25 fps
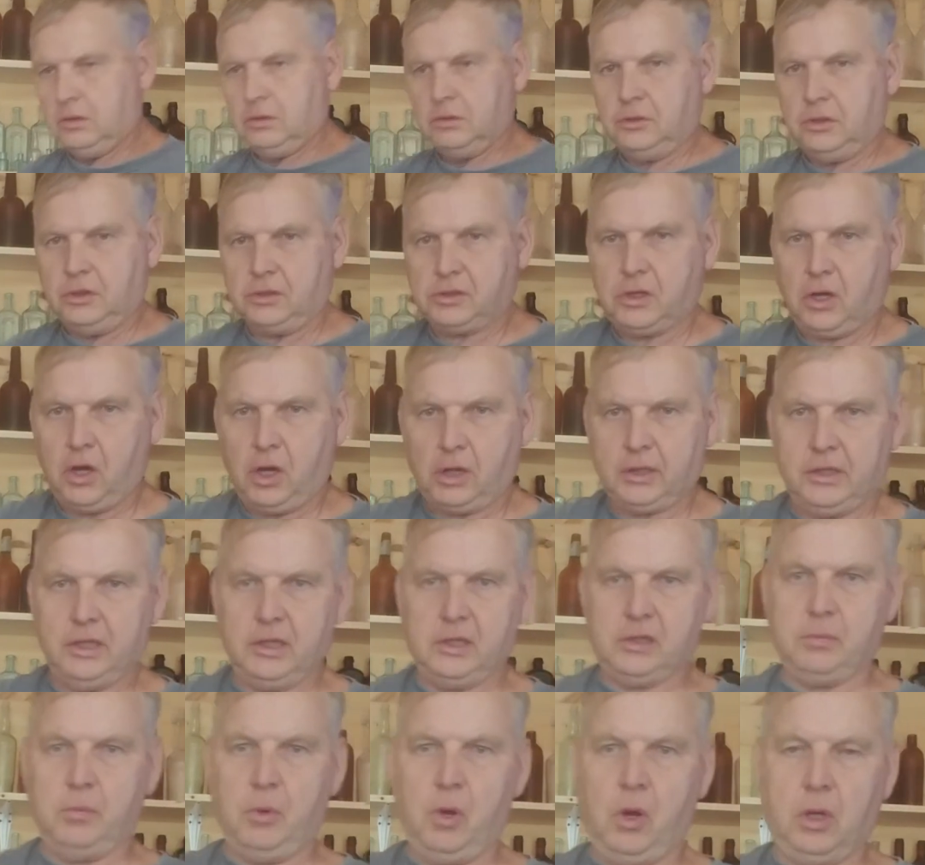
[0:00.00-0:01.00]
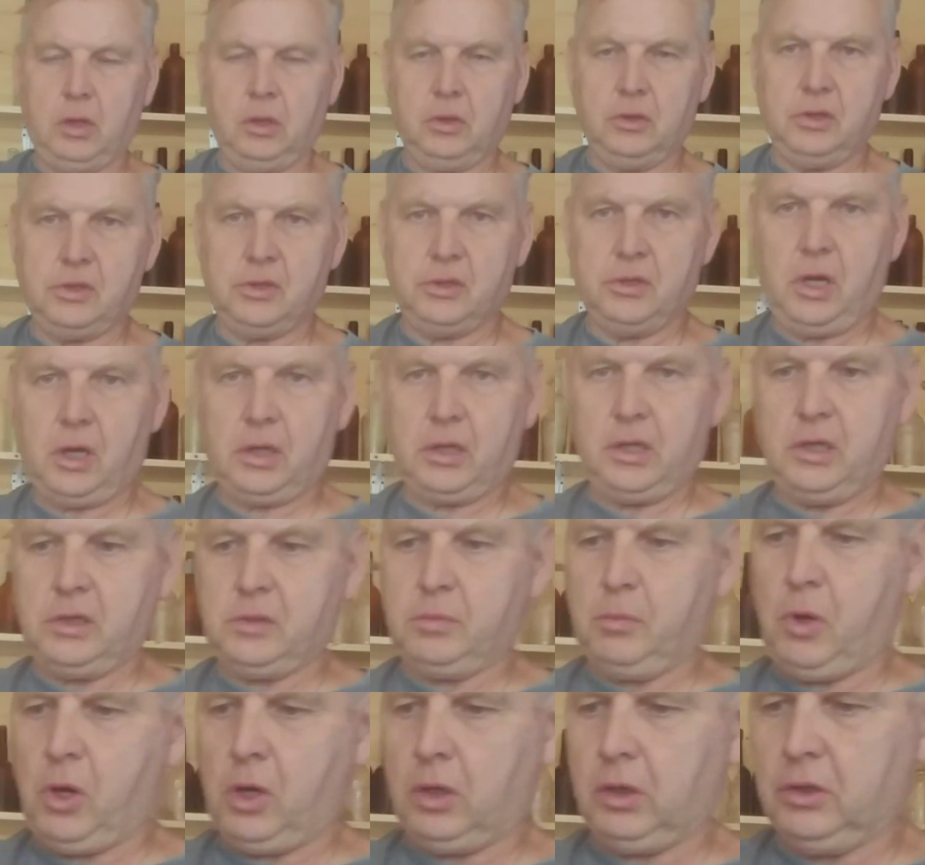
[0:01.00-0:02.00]
Just got this bottle. Just dug this
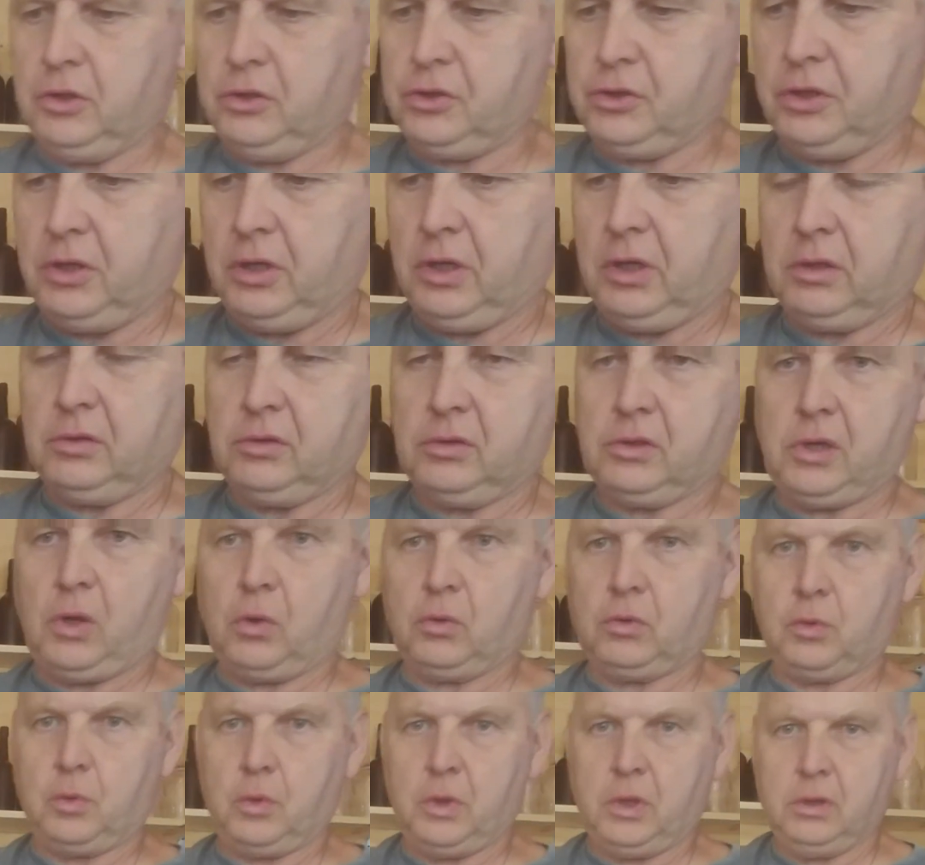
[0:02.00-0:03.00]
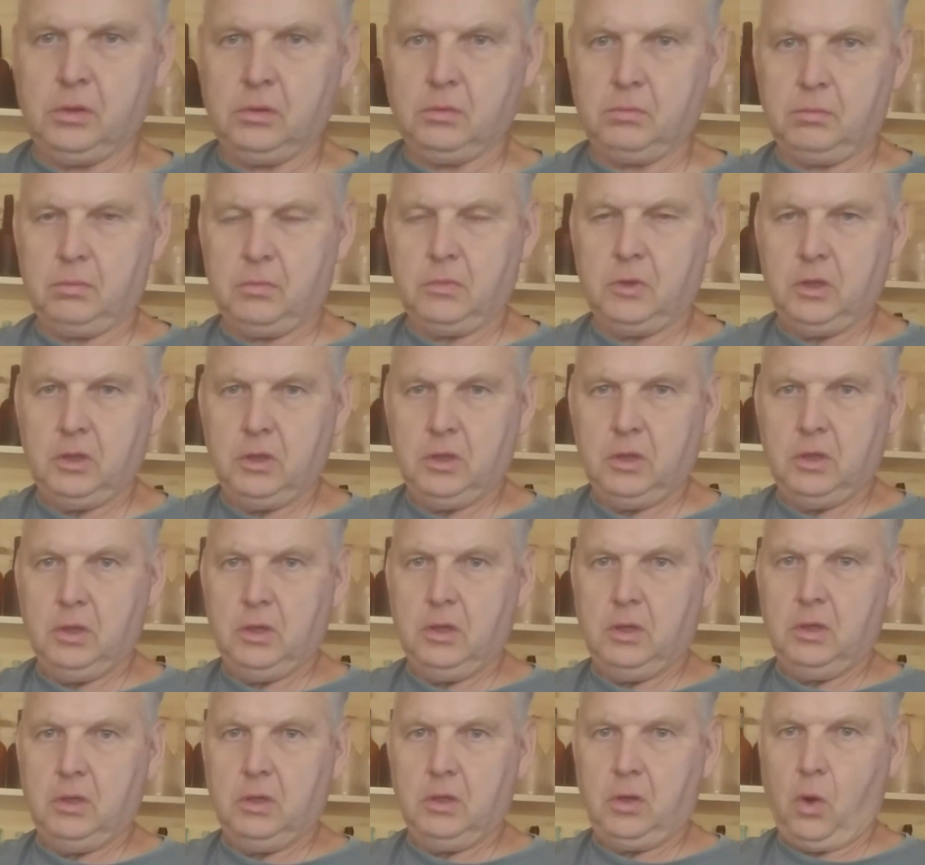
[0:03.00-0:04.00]
bottle this year at Southwind
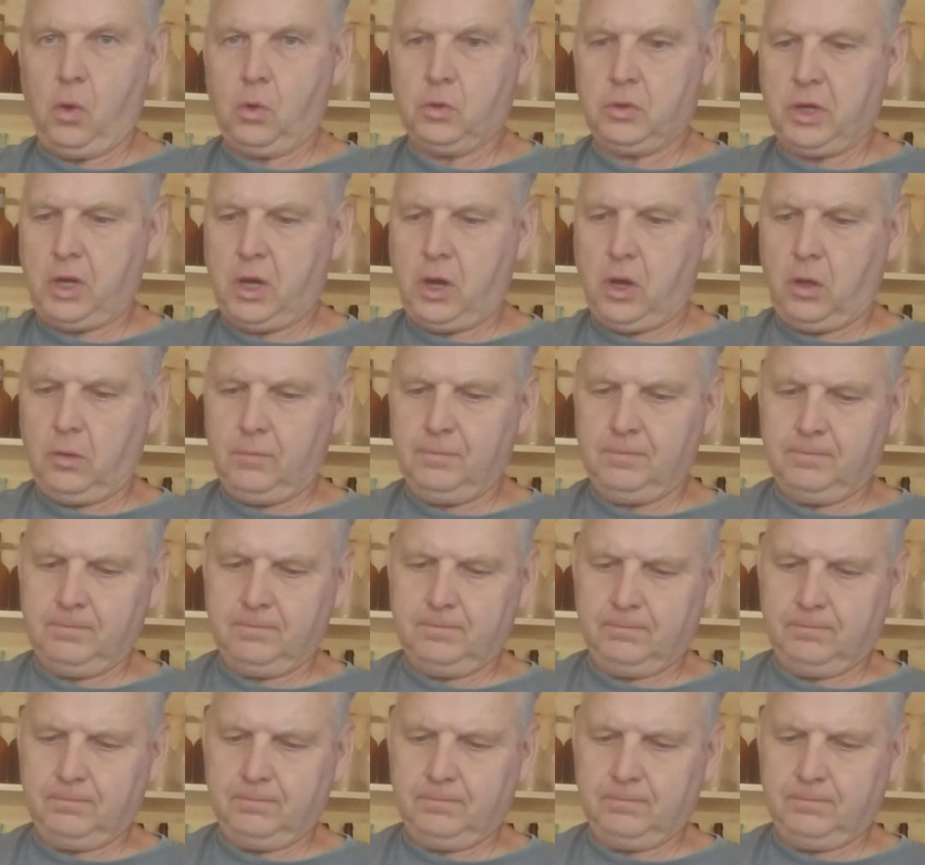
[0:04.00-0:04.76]
Hotel.